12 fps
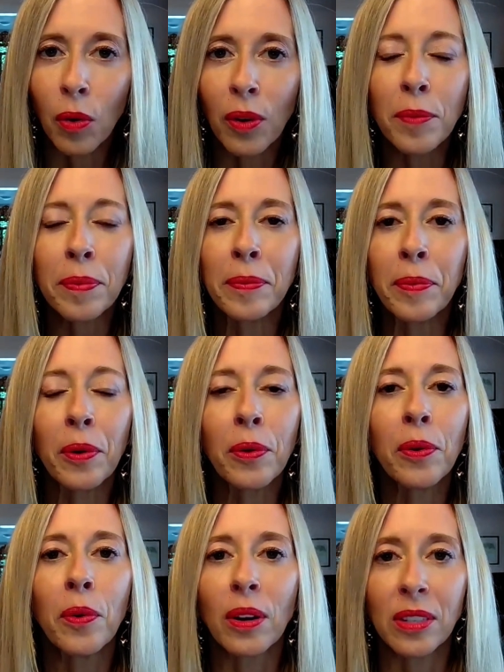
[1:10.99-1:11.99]
or the people
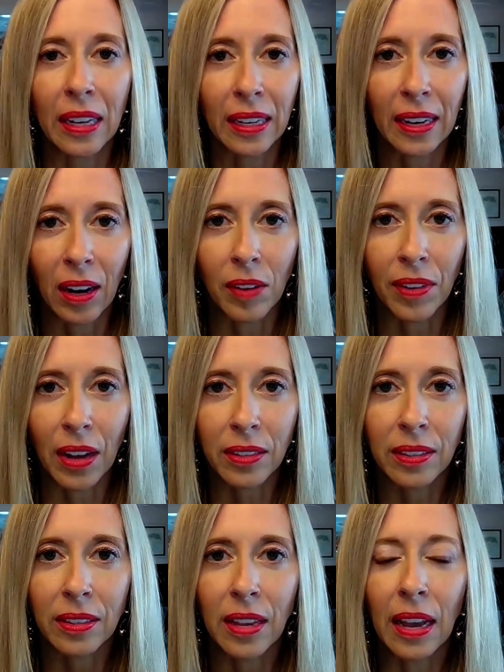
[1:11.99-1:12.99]
who are taking care of
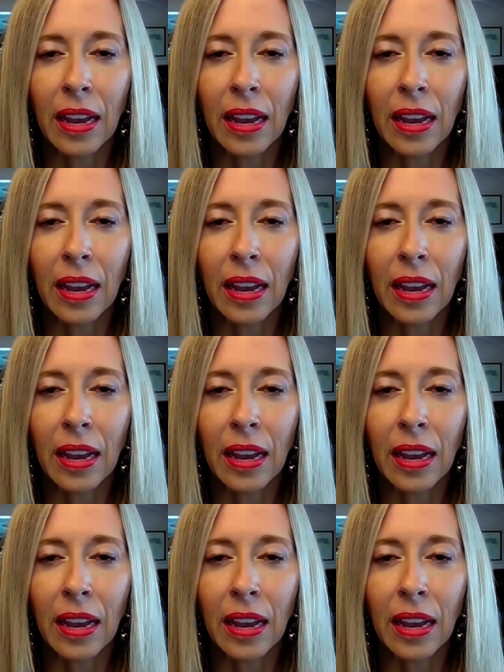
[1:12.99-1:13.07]
us.